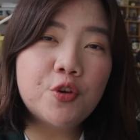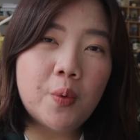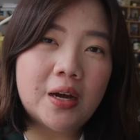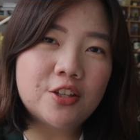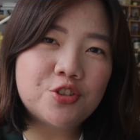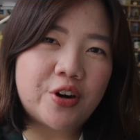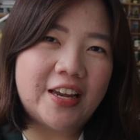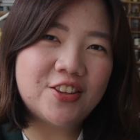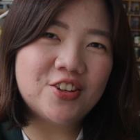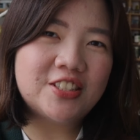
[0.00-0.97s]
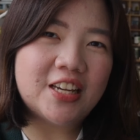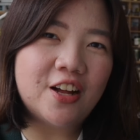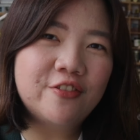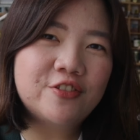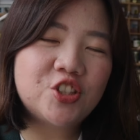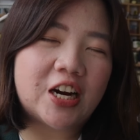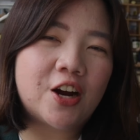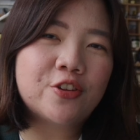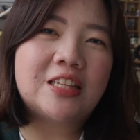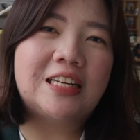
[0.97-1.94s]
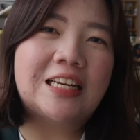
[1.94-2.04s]
you want to try it yourself, check
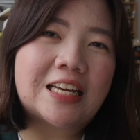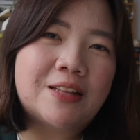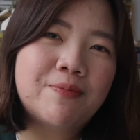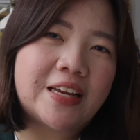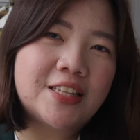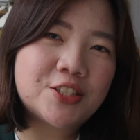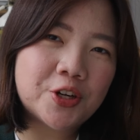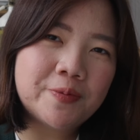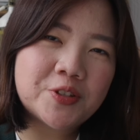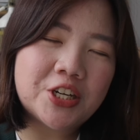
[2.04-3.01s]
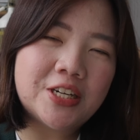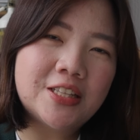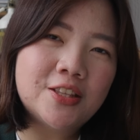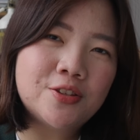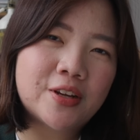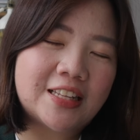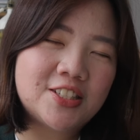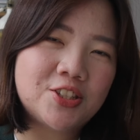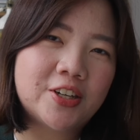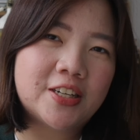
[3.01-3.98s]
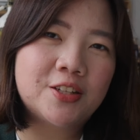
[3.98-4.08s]
out the link in my description to get
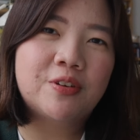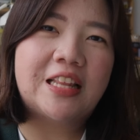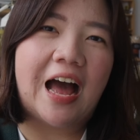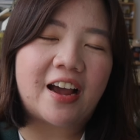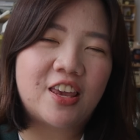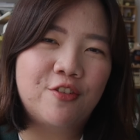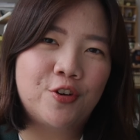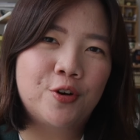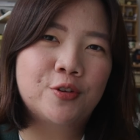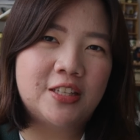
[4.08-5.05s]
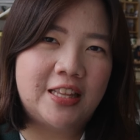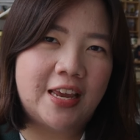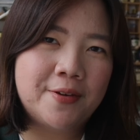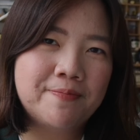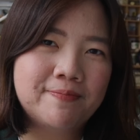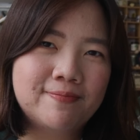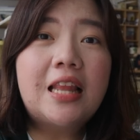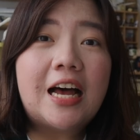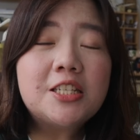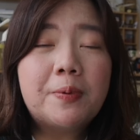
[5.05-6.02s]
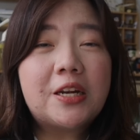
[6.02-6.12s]
started with AkiFlow today.
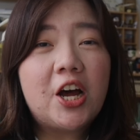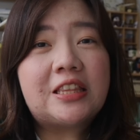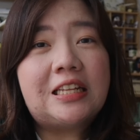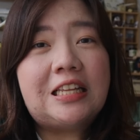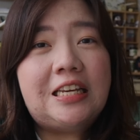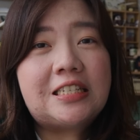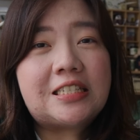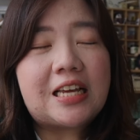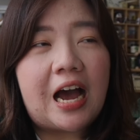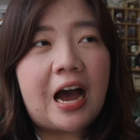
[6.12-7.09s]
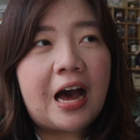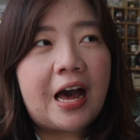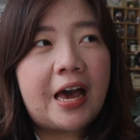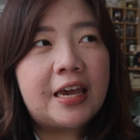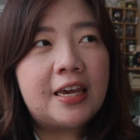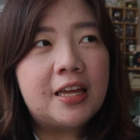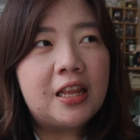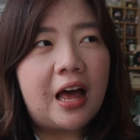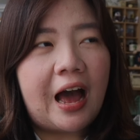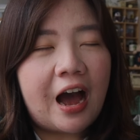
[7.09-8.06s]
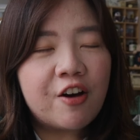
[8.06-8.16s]
Last but not the least, I
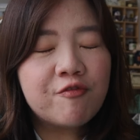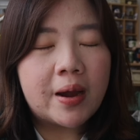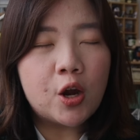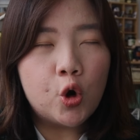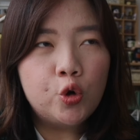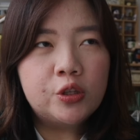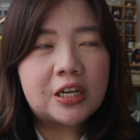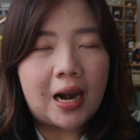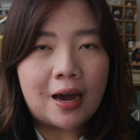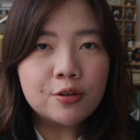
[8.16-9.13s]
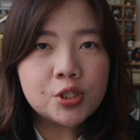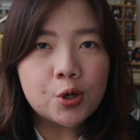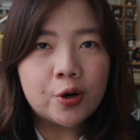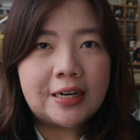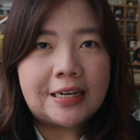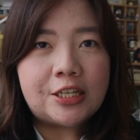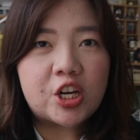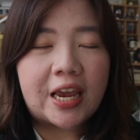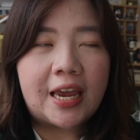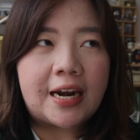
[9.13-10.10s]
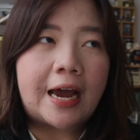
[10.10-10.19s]
have my own cloud storage
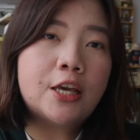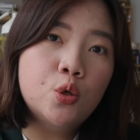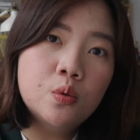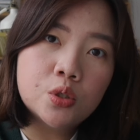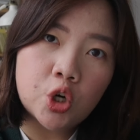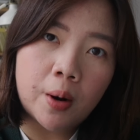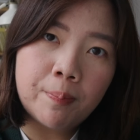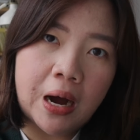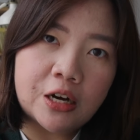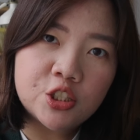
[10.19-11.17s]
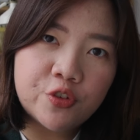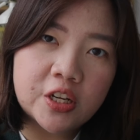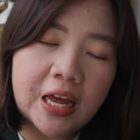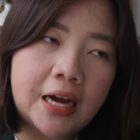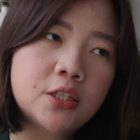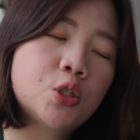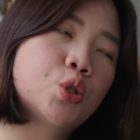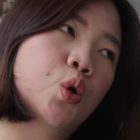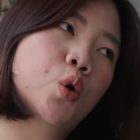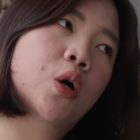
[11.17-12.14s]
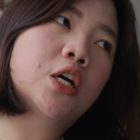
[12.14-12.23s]
and I use Dropbox for that.
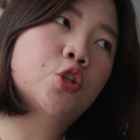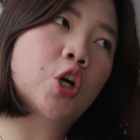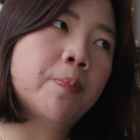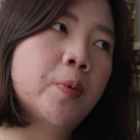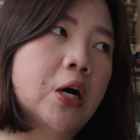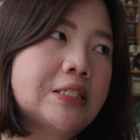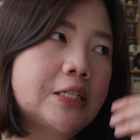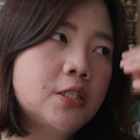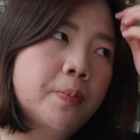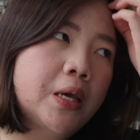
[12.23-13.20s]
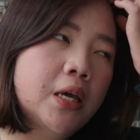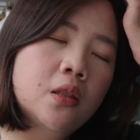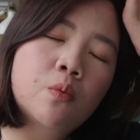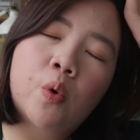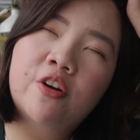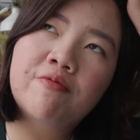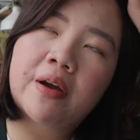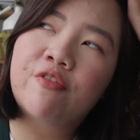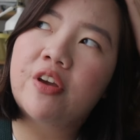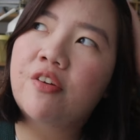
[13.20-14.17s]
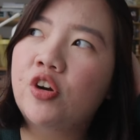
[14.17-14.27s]
So Dropbox has been one of my
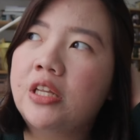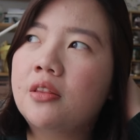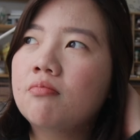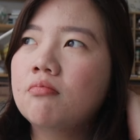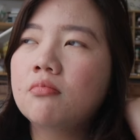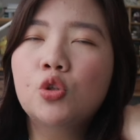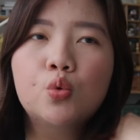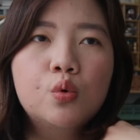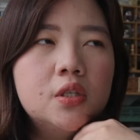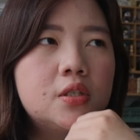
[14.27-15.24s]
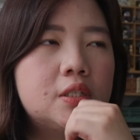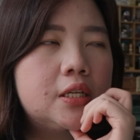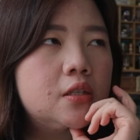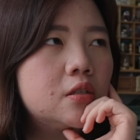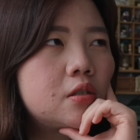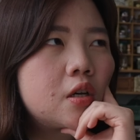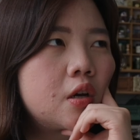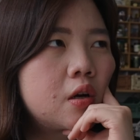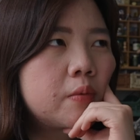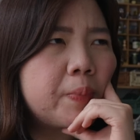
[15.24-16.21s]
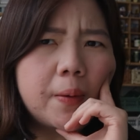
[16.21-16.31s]
favorite tools since
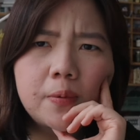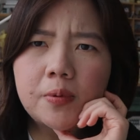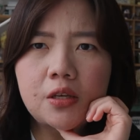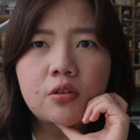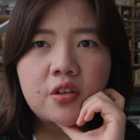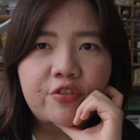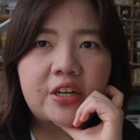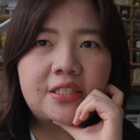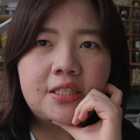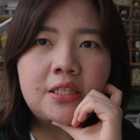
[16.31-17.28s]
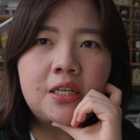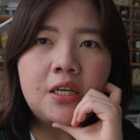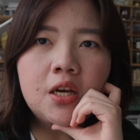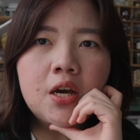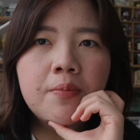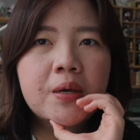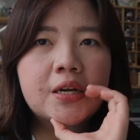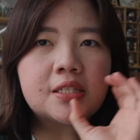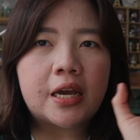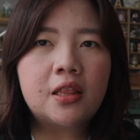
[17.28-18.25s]
probably university, because I